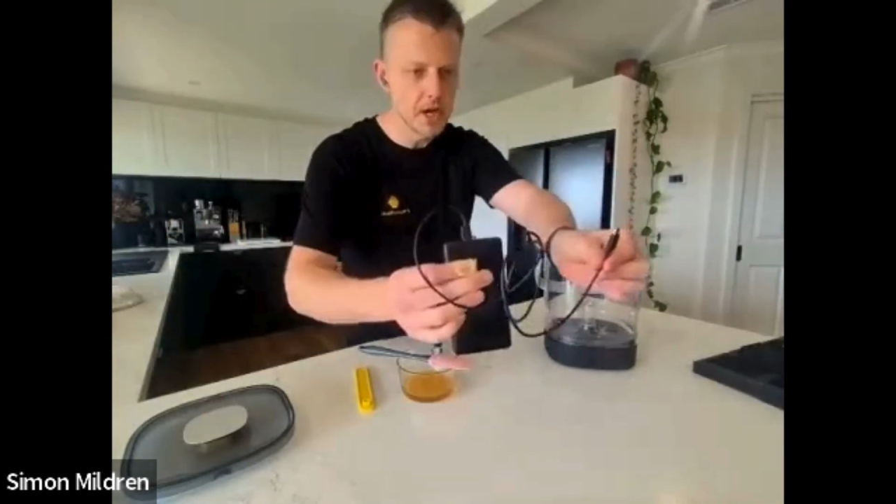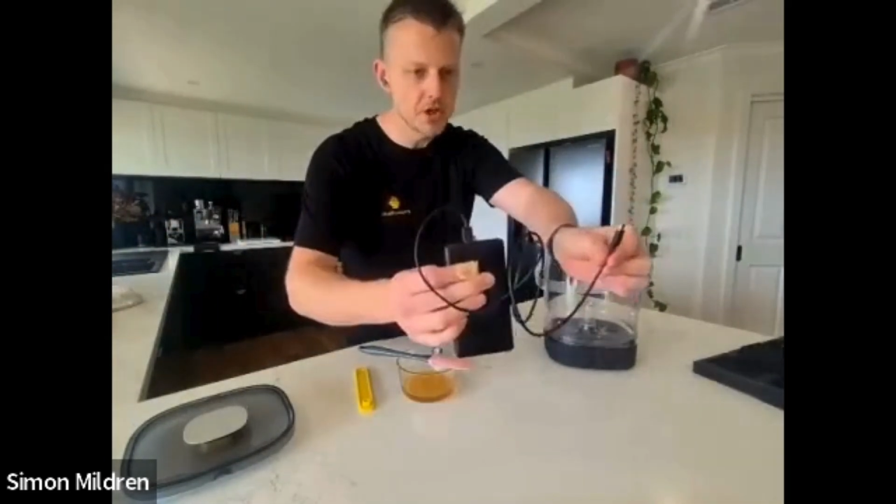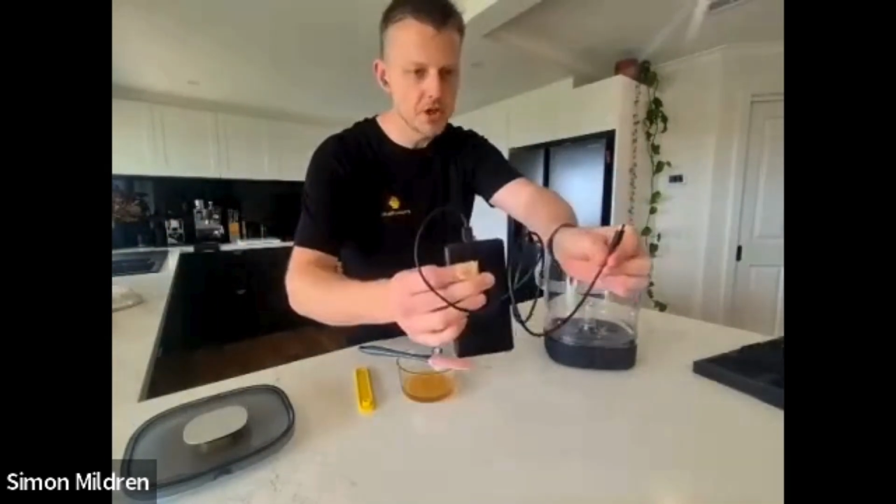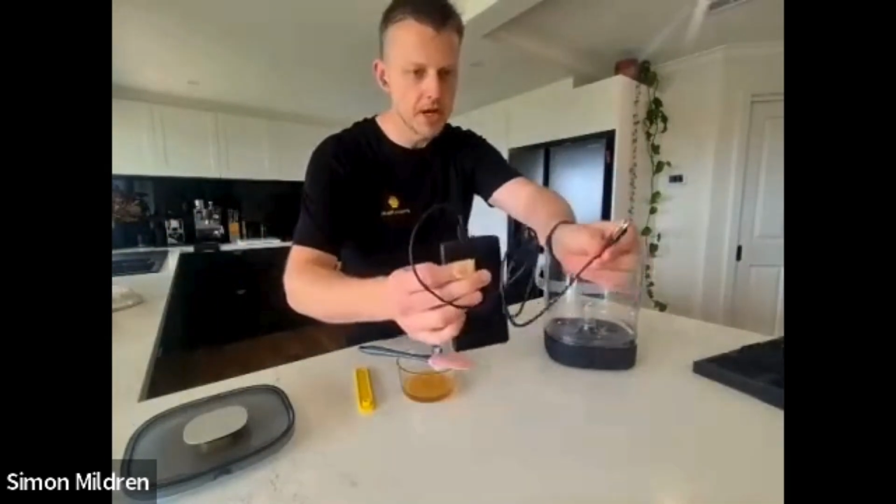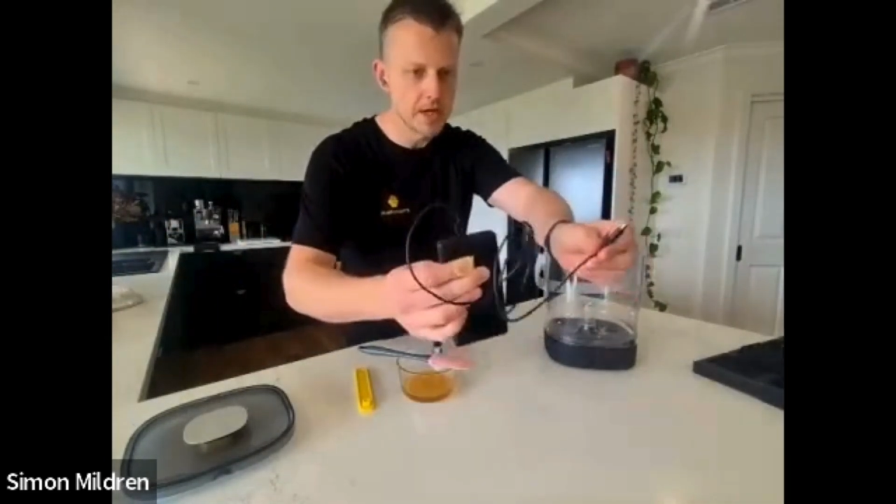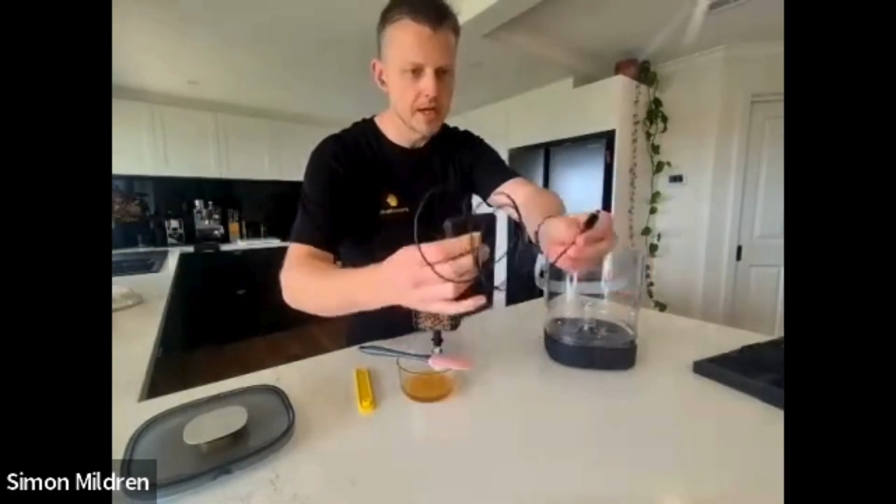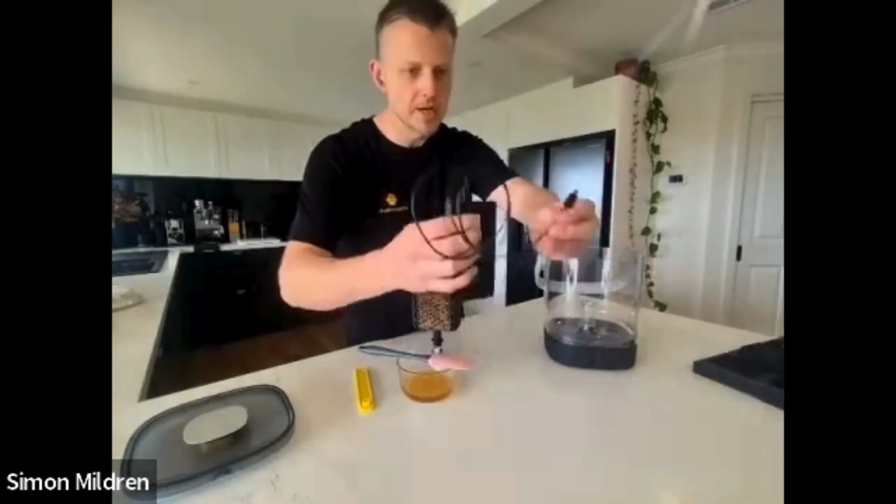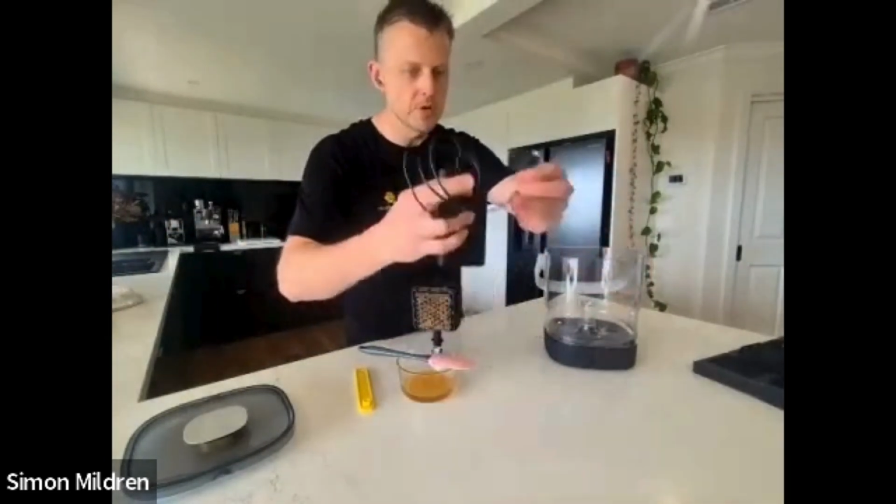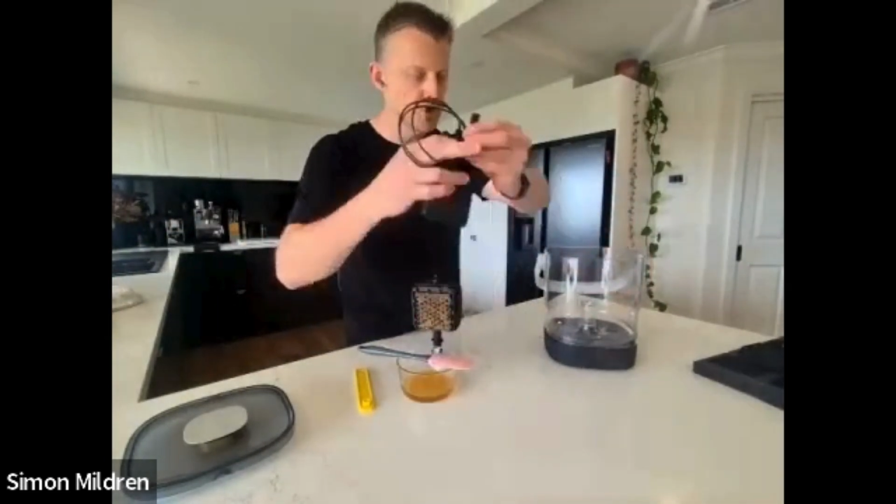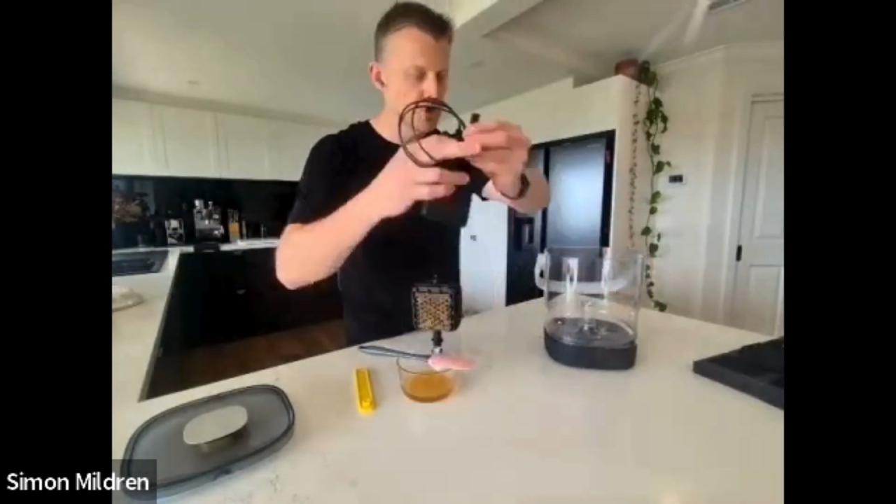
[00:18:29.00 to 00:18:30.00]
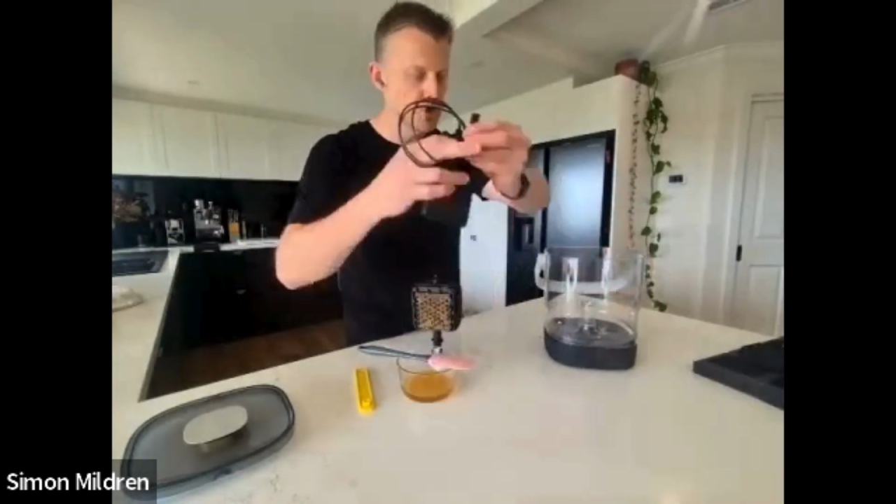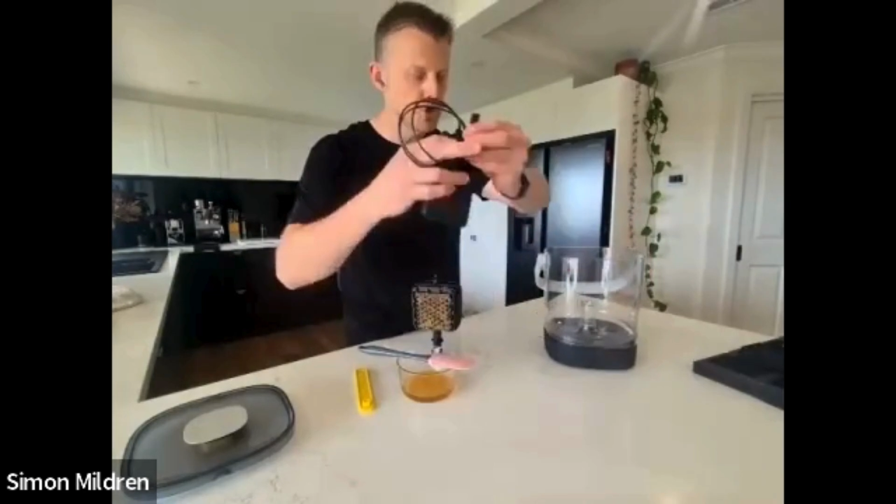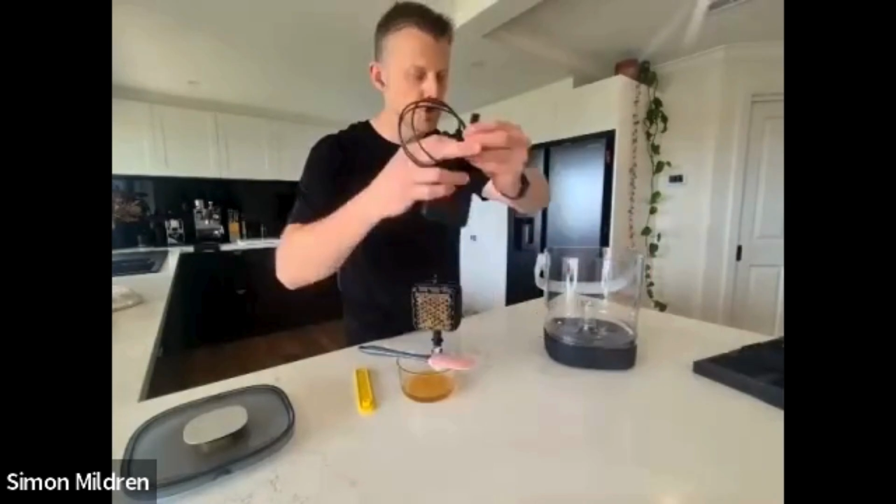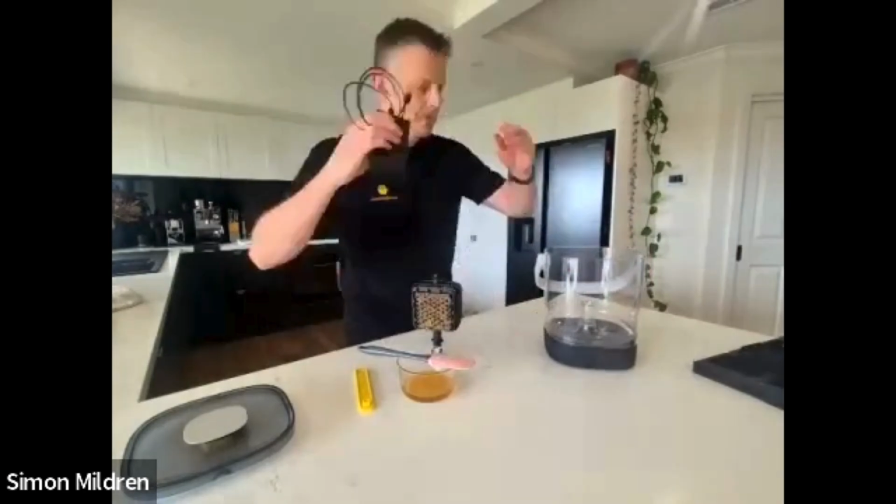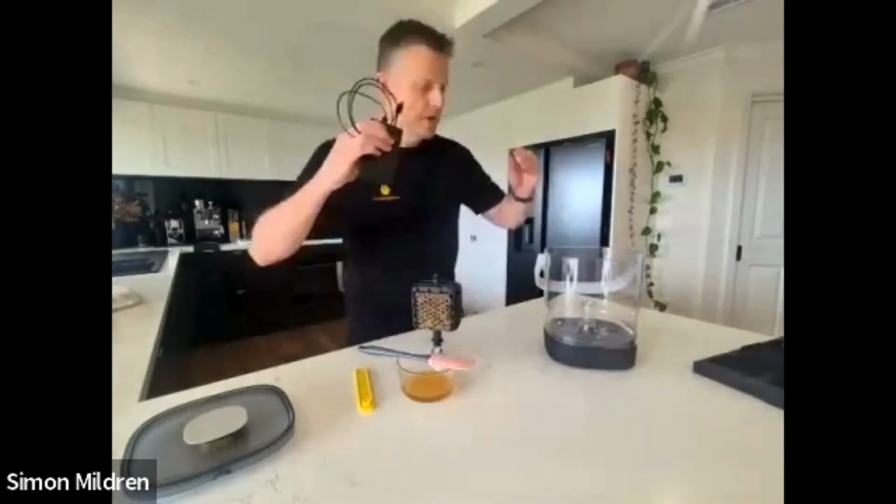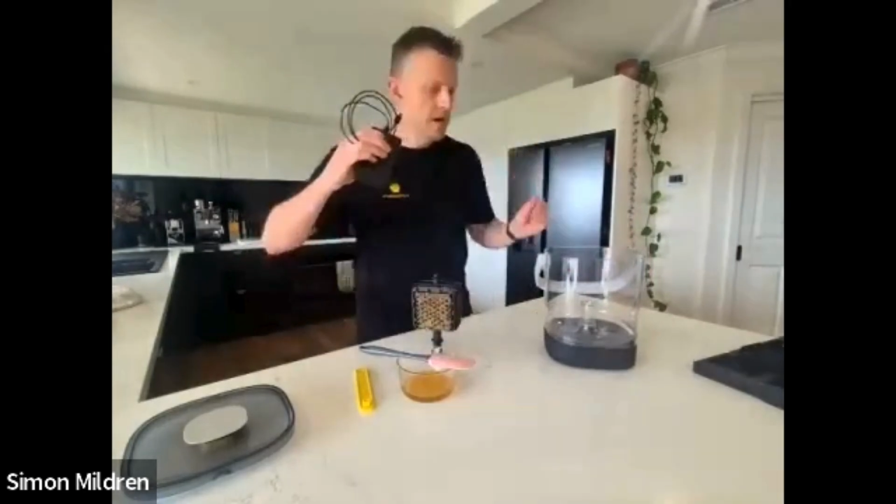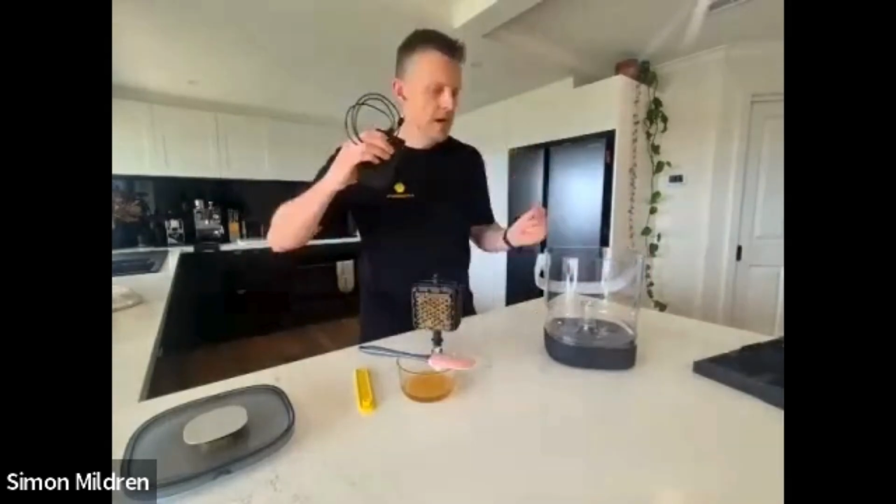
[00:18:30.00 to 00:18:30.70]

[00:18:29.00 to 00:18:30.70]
charger and keep it topped up.